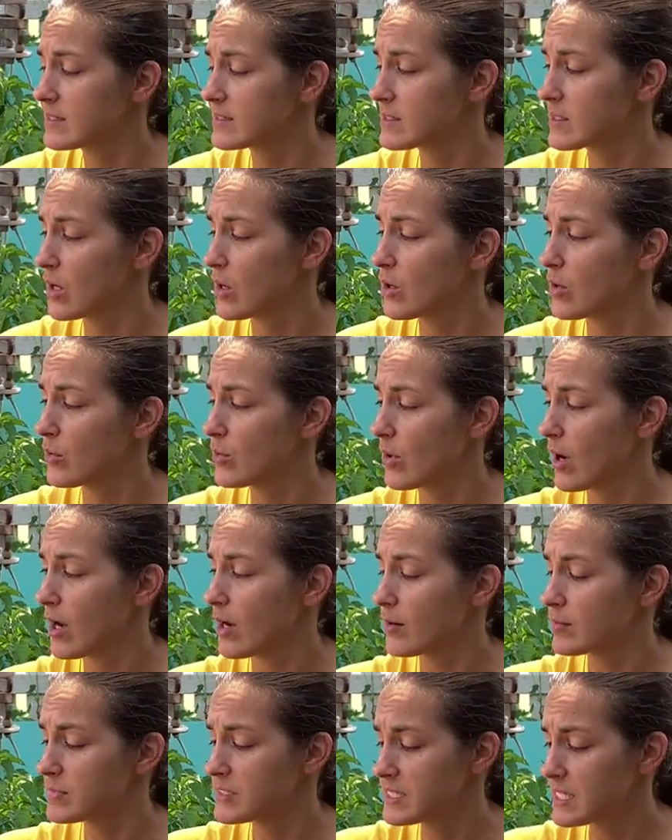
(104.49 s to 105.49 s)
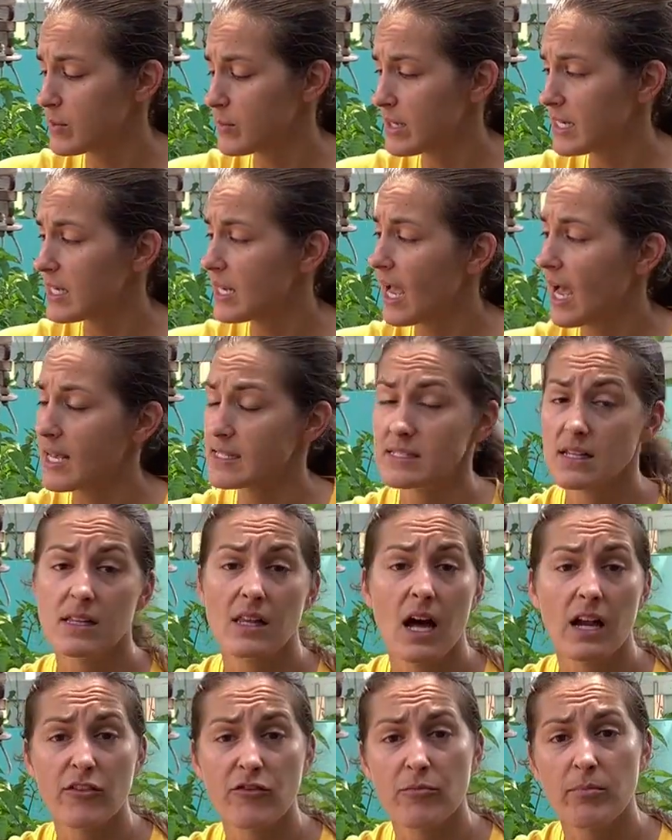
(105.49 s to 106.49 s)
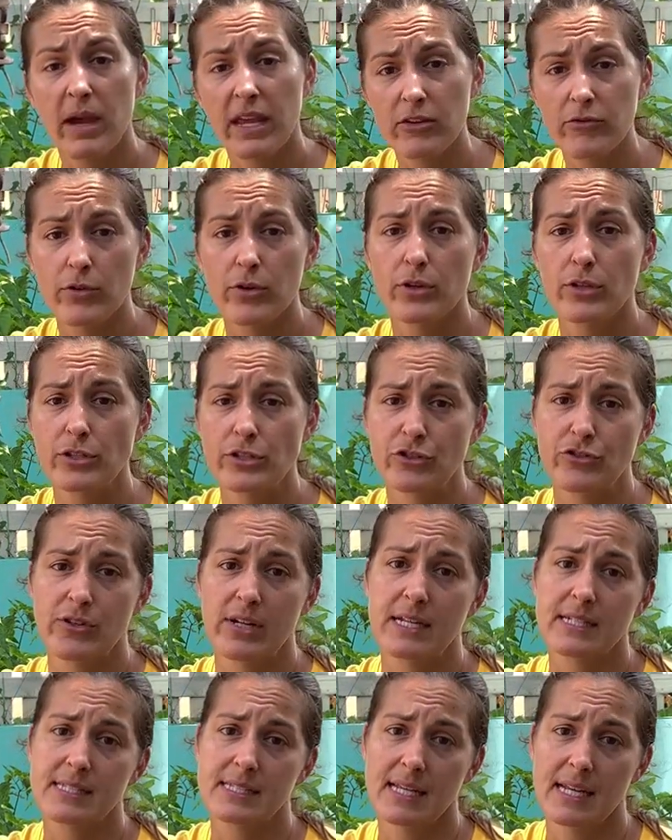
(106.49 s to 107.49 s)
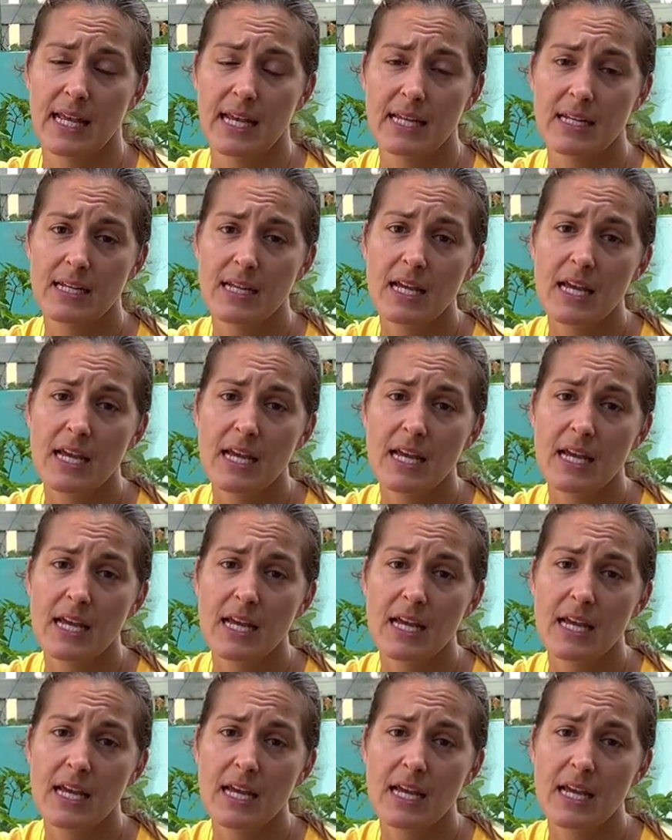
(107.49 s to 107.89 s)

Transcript: So um, seaweed has a lot of micronutrients in it.